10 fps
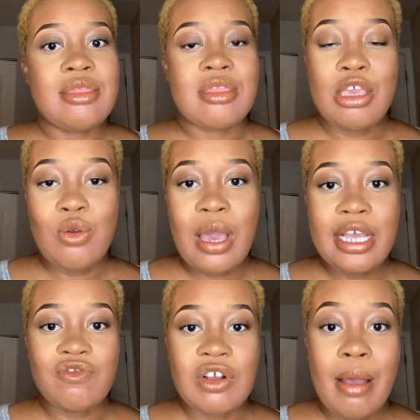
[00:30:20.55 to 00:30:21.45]
Thank you
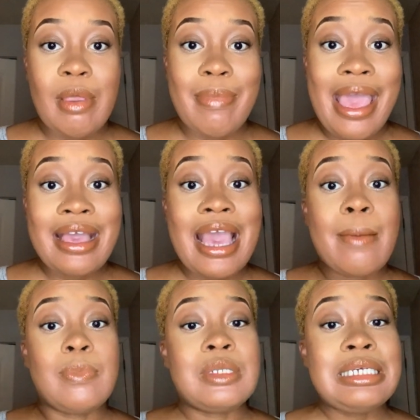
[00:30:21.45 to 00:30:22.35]
guys for coming back.
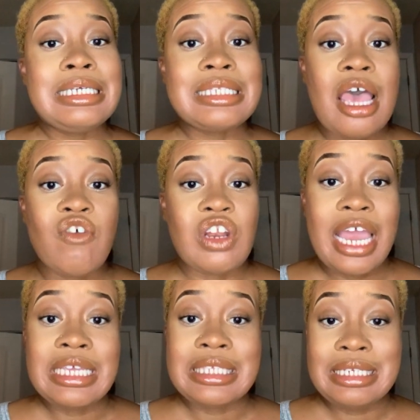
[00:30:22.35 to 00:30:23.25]
Please have a
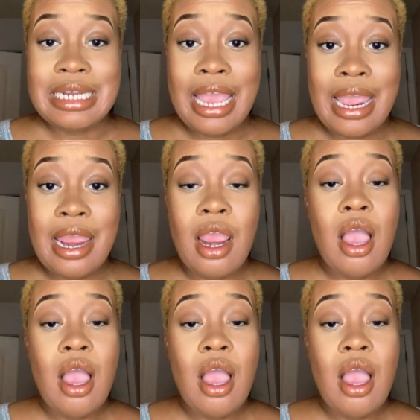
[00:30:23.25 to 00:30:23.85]
nice day.